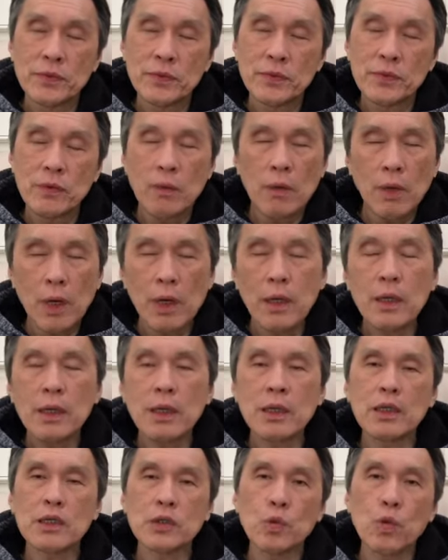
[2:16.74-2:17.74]
Well,
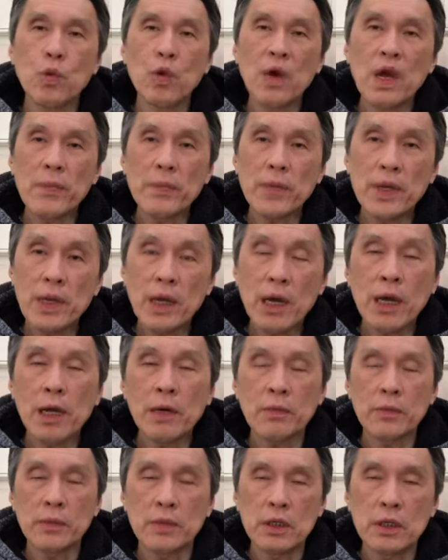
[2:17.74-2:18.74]
it is wiping
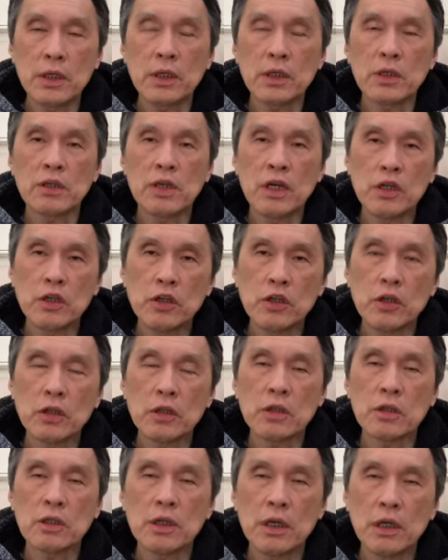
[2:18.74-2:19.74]
up the
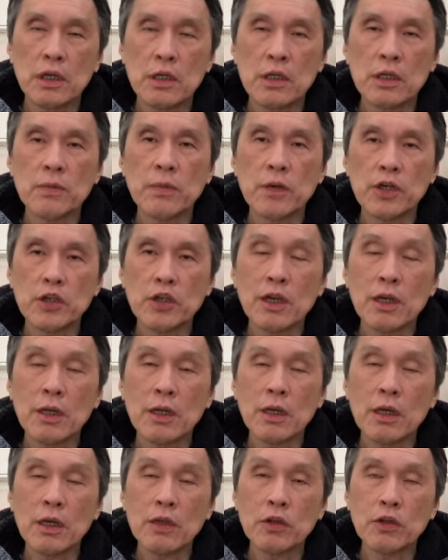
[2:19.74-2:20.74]
traditional Chinese martial art
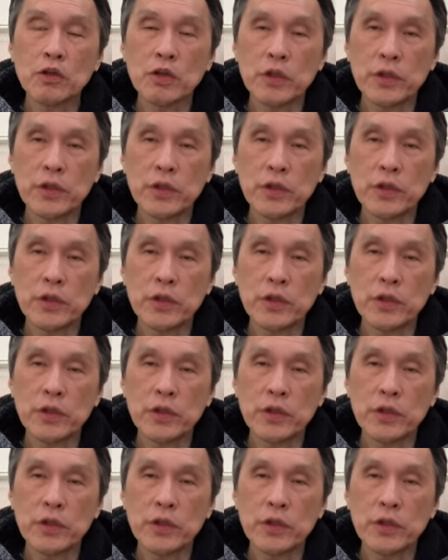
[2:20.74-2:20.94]
culture.